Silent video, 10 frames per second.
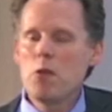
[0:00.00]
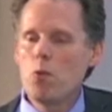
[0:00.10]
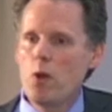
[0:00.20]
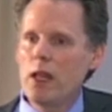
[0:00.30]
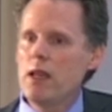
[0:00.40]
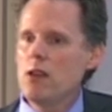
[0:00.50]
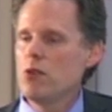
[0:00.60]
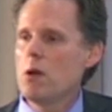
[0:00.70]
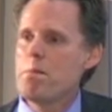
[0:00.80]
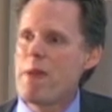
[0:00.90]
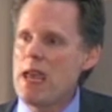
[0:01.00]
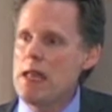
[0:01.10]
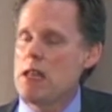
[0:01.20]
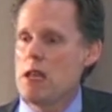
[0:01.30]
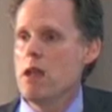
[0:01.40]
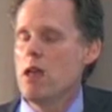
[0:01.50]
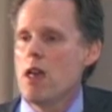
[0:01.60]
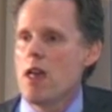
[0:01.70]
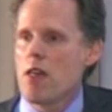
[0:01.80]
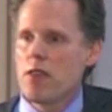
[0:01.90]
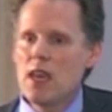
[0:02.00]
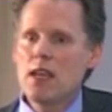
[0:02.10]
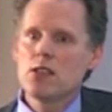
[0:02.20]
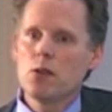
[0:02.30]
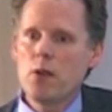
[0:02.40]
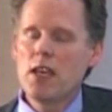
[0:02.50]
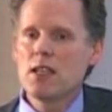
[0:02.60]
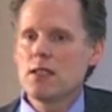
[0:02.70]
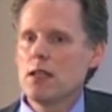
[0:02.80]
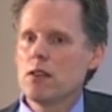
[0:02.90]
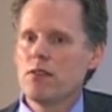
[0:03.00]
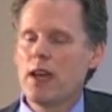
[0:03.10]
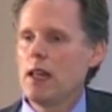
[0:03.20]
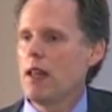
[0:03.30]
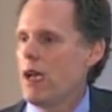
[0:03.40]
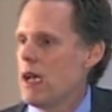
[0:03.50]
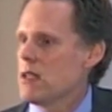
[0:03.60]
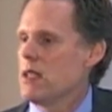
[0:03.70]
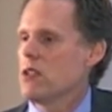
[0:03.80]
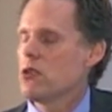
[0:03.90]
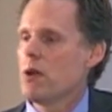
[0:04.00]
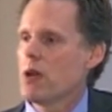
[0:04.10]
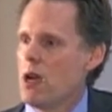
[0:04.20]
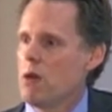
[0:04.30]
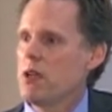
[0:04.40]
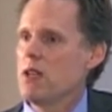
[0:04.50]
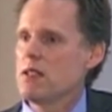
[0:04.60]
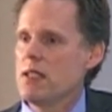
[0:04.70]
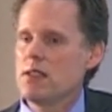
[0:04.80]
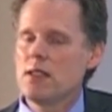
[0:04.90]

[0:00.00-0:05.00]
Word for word: willing to abandon things that we consider vital assets, core competencies,